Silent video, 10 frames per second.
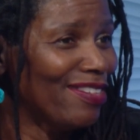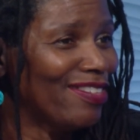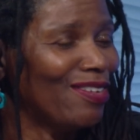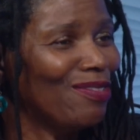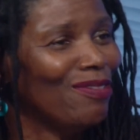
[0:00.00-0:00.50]

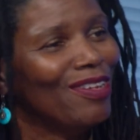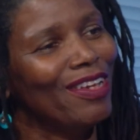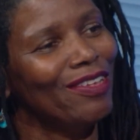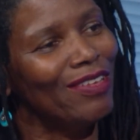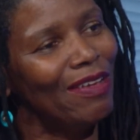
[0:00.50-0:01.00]
So
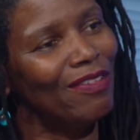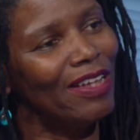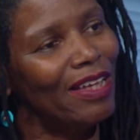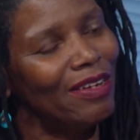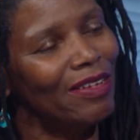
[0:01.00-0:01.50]
you have a
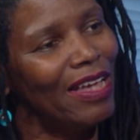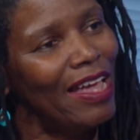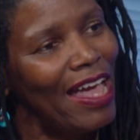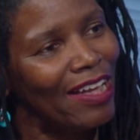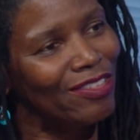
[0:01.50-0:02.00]
lot of
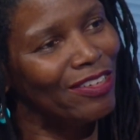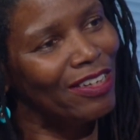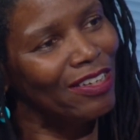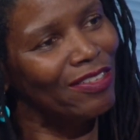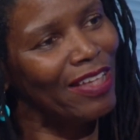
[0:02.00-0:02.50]

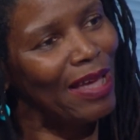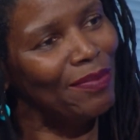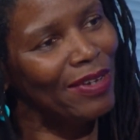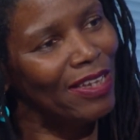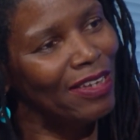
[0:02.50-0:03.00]
accidents
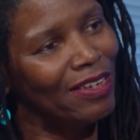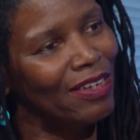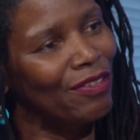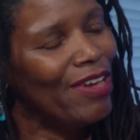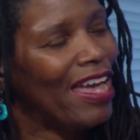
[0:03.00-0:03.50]
happening
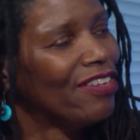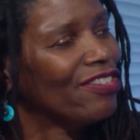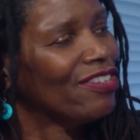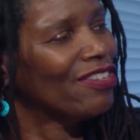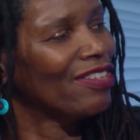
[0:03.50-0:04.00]
and
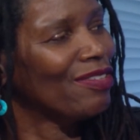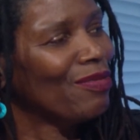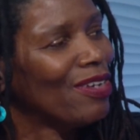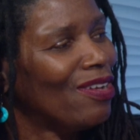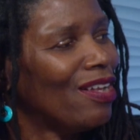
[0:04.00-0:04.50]
crashes, as
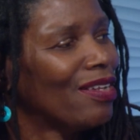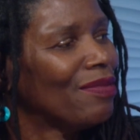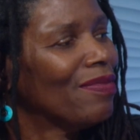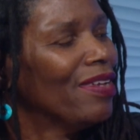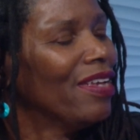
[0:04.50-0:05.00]
we call
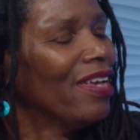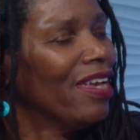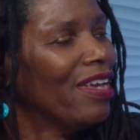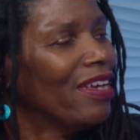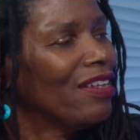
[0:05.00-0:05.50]
them.
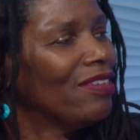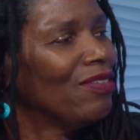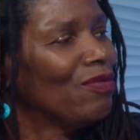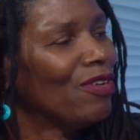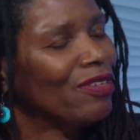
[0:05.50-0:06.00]
And
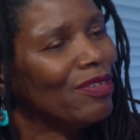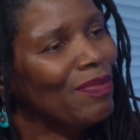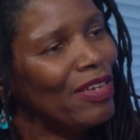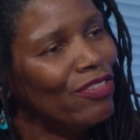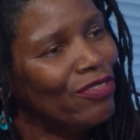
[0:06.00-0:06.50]
you want to
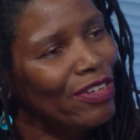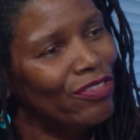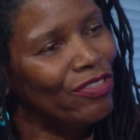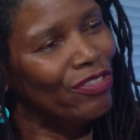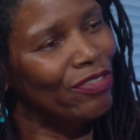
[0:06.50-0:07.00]
make sure
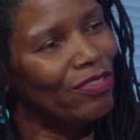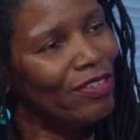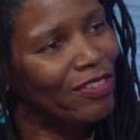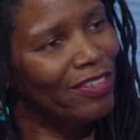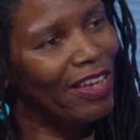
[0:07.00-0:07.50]
that your
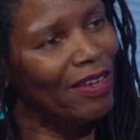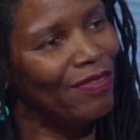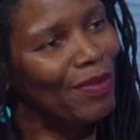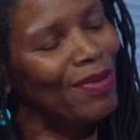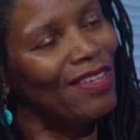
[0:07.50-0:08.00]
children are safe.
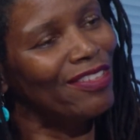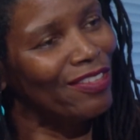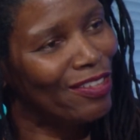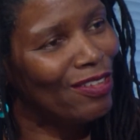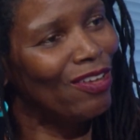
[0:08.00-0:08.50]
And plus,
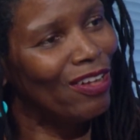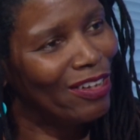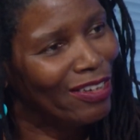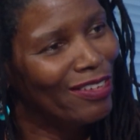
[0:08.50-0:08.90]
it's the law.